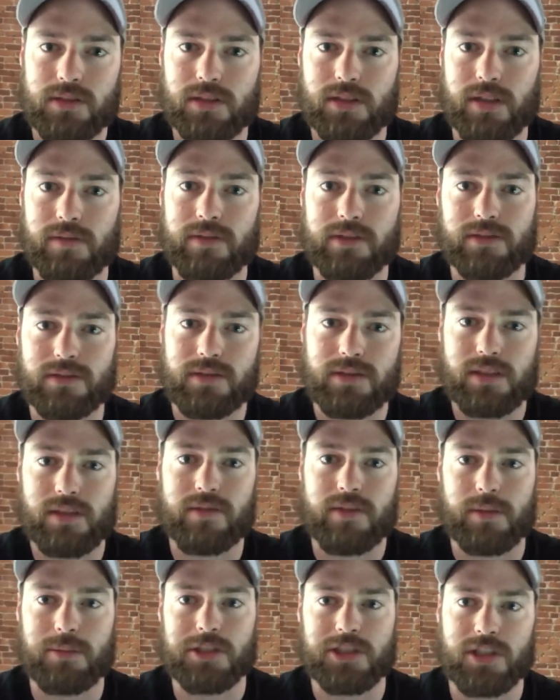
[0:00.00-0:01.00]

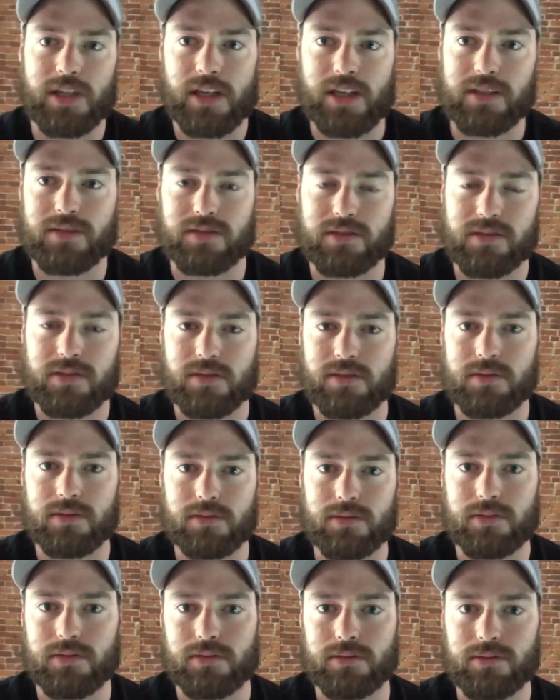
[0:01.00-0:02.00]
give them a chance
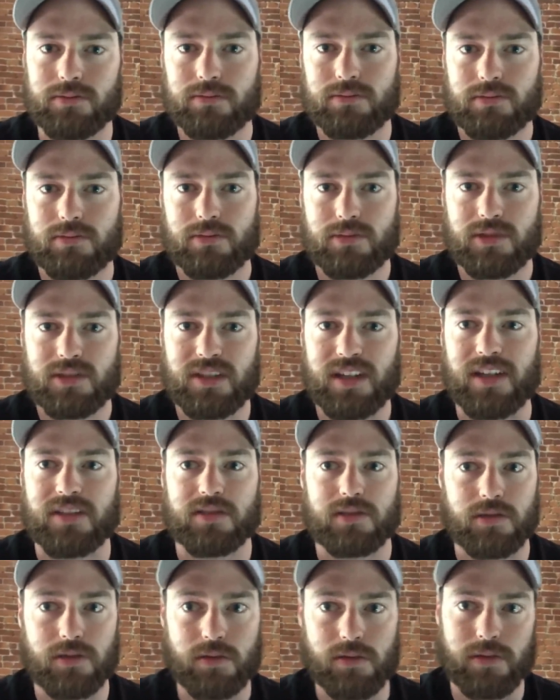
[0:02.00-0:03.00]
to
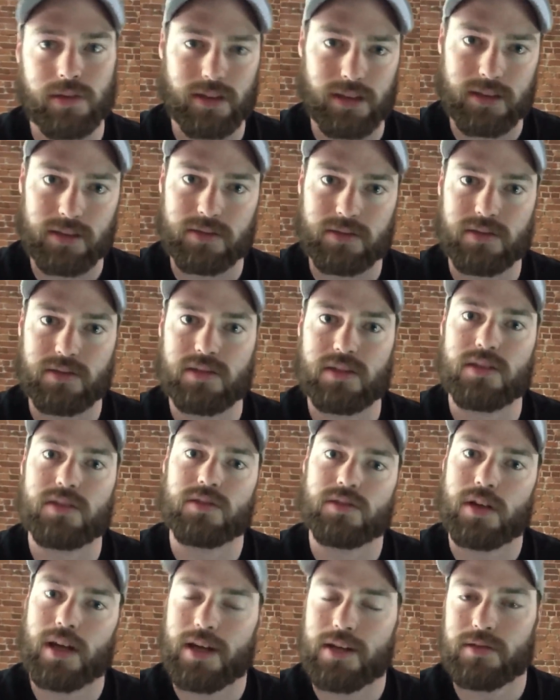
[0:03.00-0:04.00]
test new things and
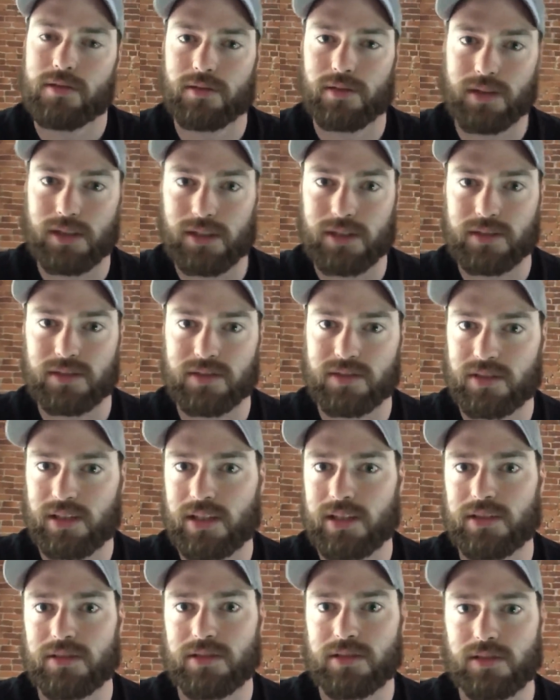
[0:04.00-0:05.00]
try new things
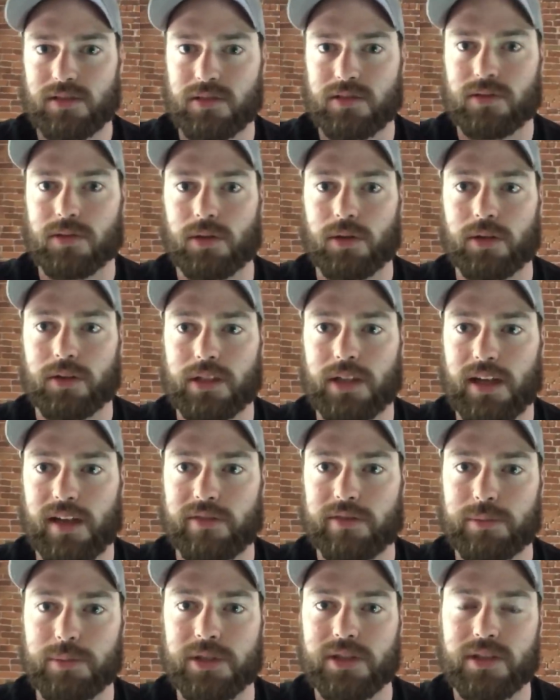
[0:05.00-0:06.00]
that historically
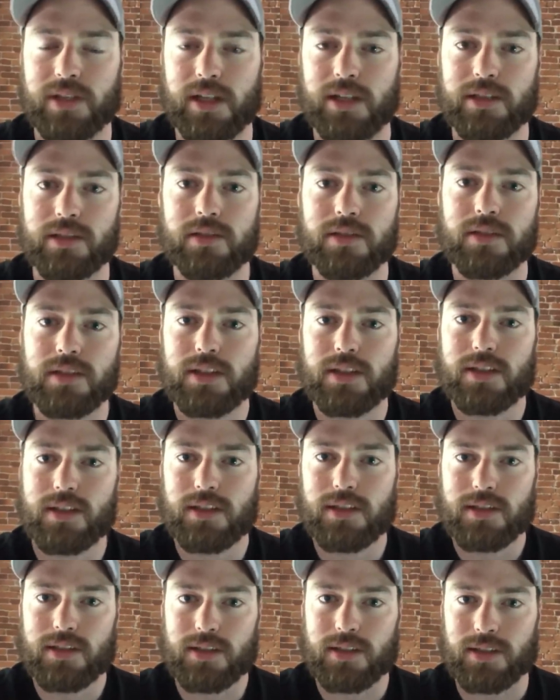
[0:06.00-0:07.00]
haven't been done.
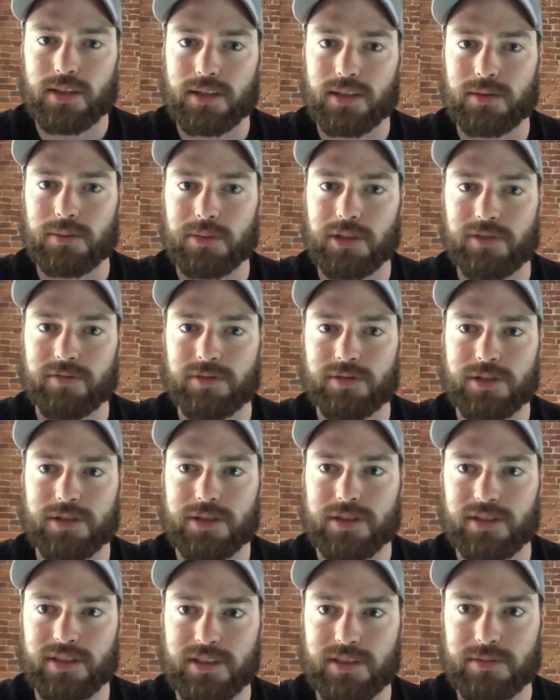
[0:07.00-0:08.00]

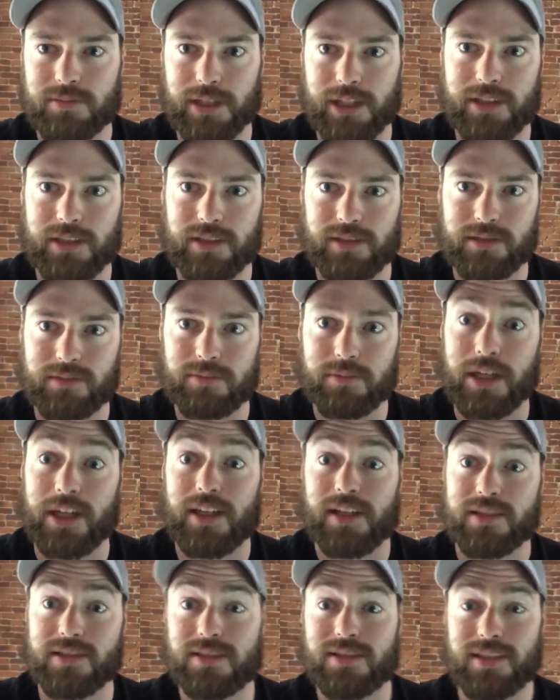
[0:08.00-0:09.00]
Unfortunately, my
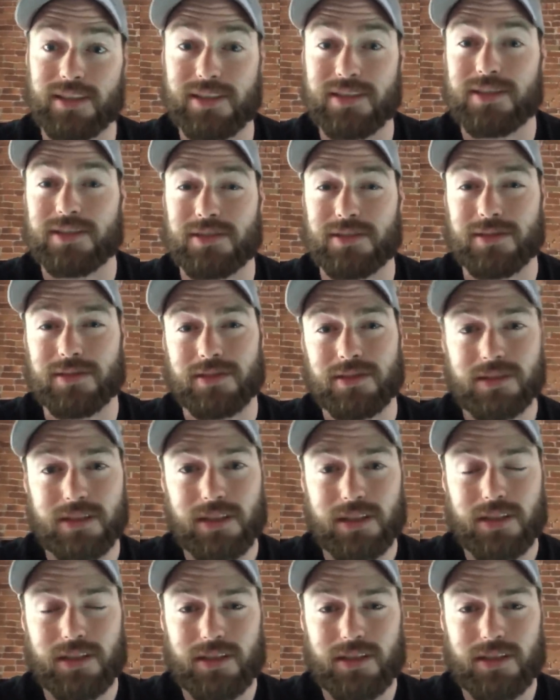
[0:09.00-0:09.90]
hesitations